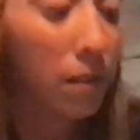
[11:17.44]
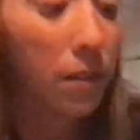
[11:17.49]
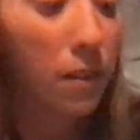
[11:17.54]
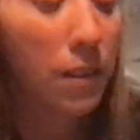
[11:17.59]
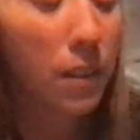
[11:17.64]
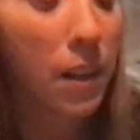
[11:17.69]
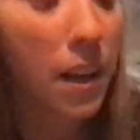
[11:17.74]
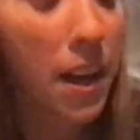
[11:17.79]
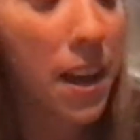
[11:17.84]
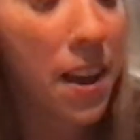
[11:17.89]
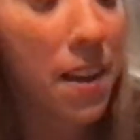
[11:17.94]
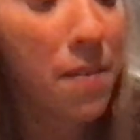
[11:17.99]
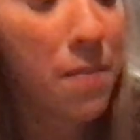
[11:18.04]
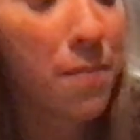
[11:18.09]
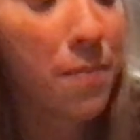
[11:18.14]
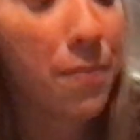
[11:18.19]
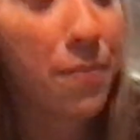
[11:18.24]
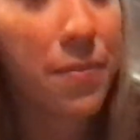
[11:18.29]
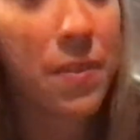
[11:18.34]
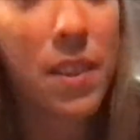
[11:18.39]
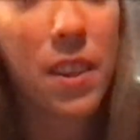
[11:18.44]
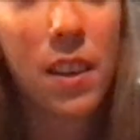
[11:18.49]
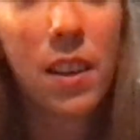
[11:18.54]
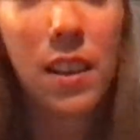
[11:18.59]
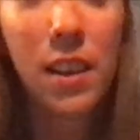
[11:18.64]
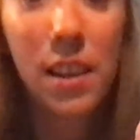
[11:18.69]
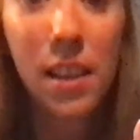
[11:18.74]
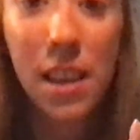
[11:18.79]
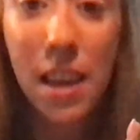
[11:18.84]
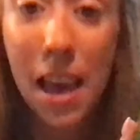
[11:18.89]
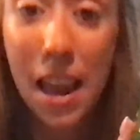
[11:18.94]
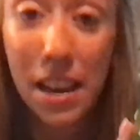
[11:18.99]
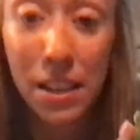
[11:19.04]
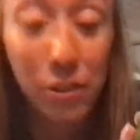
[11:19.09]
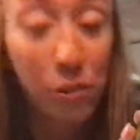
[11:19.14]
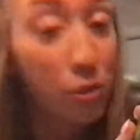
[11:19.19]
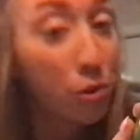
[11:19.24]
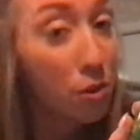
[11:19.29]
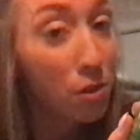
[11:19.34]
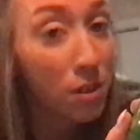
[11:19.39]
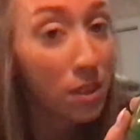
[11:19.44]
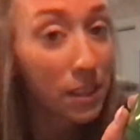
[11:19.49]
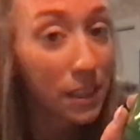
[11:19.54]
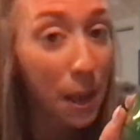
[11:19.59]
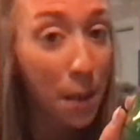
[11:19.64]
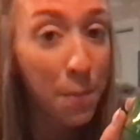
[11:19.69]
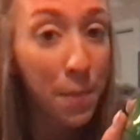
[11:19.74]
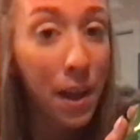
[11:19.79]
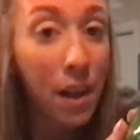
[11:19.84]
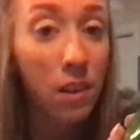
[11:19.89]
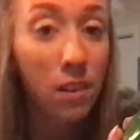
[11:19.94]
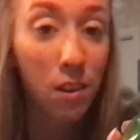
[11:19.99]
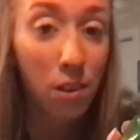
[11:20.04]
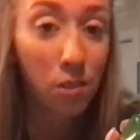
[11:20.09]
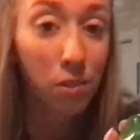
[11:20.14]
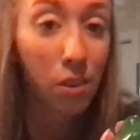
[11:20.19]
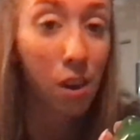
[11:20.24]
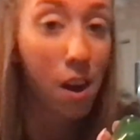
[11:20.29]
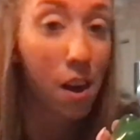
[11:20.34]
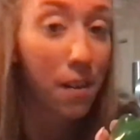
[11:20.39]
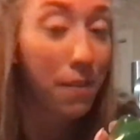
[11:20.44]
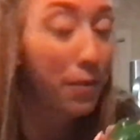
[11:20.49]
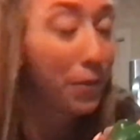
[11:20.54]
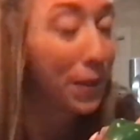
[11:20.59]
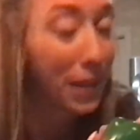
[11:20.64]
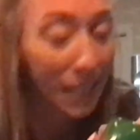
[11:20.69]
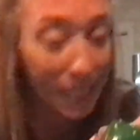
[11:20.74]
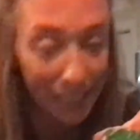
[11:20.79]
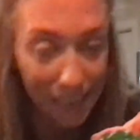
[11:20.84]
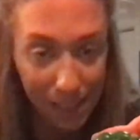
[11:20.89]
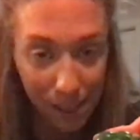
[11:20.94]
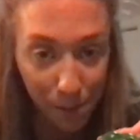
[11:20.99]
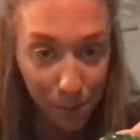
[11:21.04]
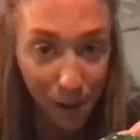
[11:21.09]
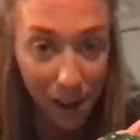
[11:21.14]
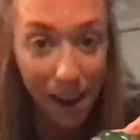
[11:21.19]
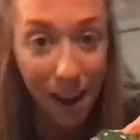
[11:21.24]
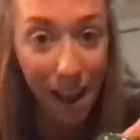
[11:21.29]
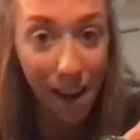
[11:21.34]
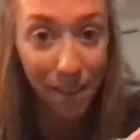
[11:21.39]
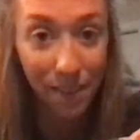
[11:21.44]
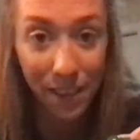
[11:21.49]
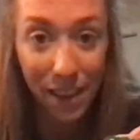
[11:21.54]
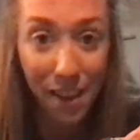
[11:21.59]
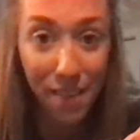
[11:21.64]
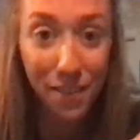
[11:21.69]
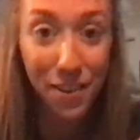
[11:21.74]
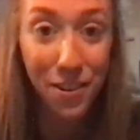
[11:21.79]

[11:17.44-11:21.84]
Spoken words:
Okay, and as soon as that bell goes off, we can take the bread out of the oven,